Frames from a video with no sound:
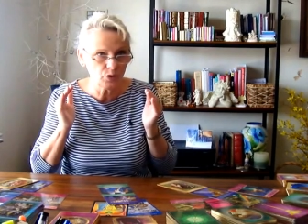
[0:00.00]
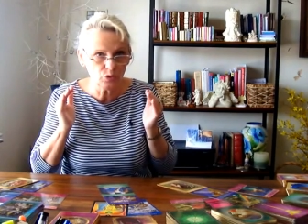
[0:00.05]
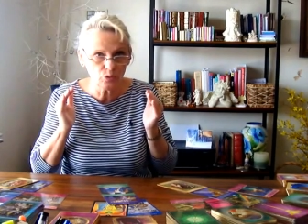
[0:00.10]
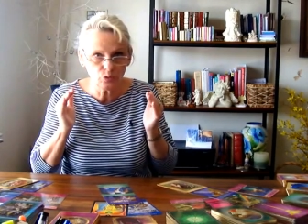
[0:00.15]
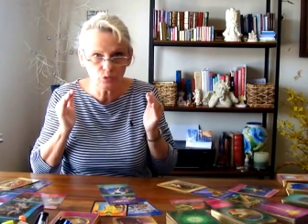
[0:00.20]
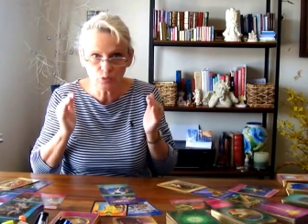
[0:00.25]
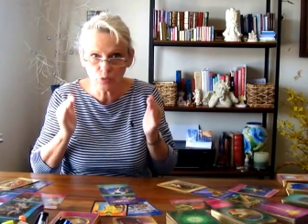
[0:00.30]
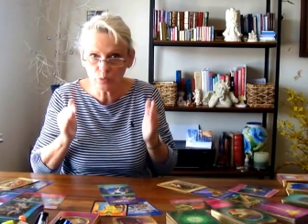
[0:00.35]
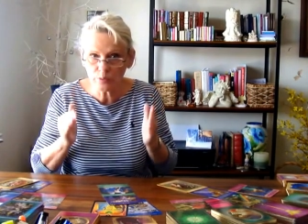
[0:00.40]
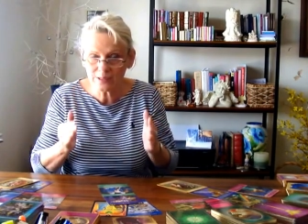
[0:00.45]
you're
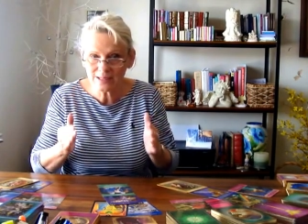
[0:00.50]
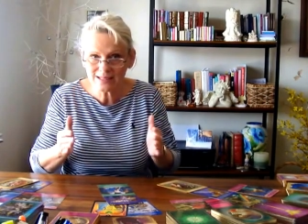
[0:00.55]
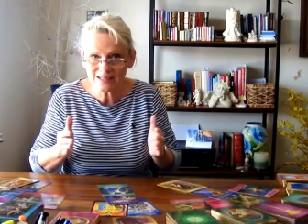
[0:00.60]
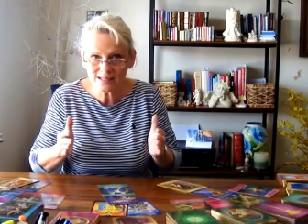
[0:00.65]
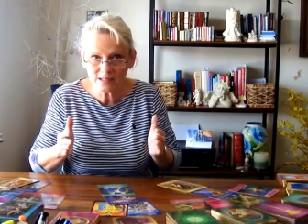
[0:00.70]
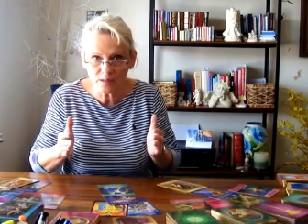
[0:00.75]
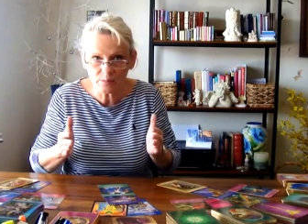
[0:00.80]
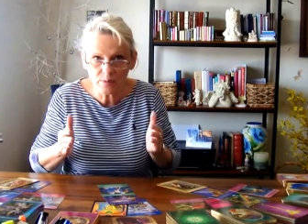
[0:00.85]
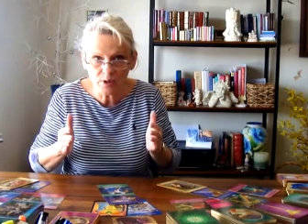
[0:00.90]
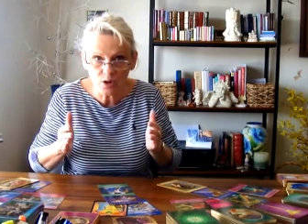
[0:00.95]
doing
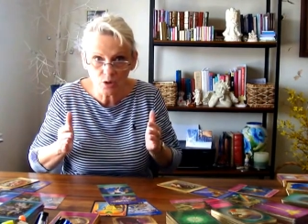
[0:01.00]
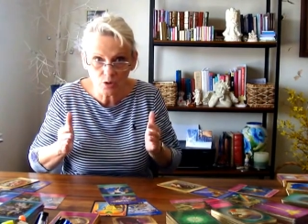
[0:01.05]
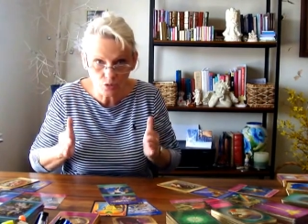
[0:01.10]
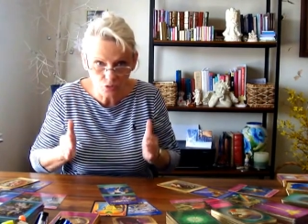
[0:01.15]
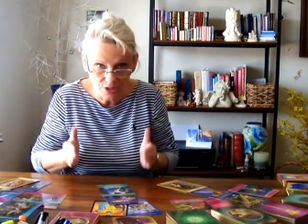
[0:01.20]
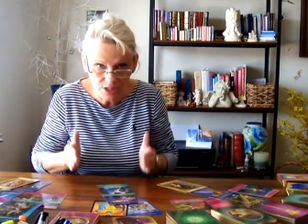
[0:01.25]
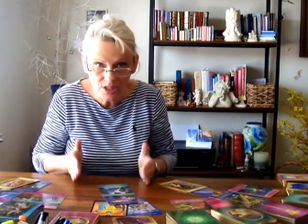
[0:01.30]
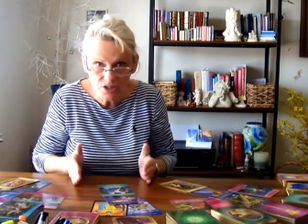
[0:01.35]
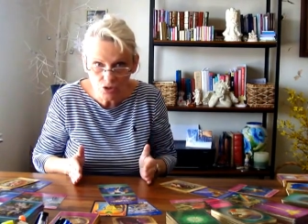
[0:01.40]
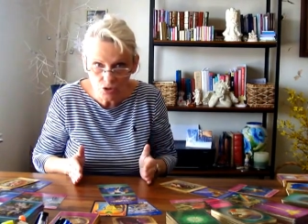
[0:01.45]
some
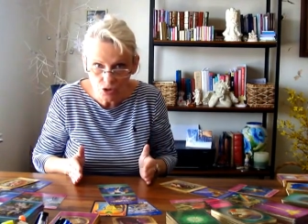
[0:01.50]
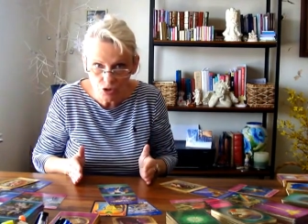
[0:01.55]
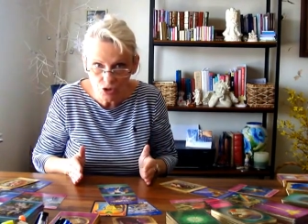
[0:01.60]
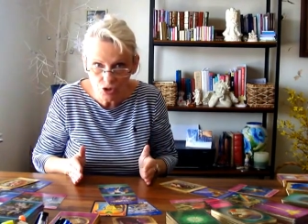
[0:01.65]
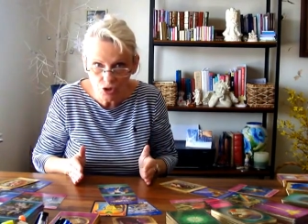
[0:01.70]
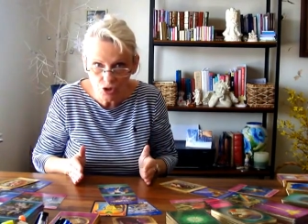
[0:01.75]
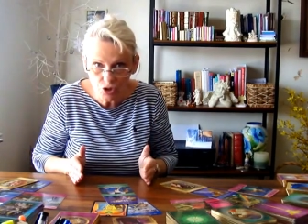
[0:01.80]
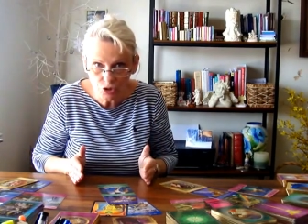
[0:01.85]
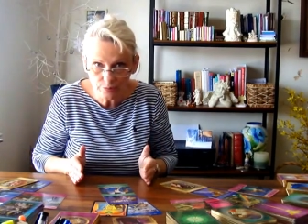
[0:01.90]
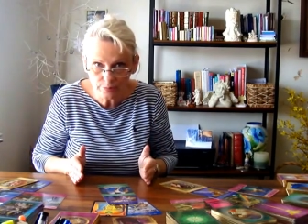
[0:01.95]

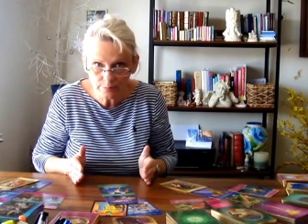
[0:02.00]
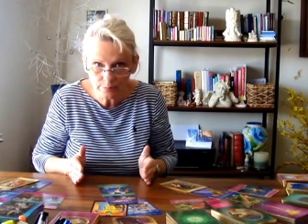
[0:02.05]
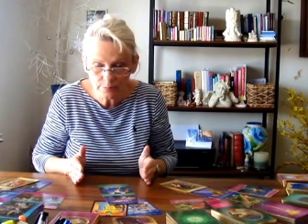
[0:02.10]
research,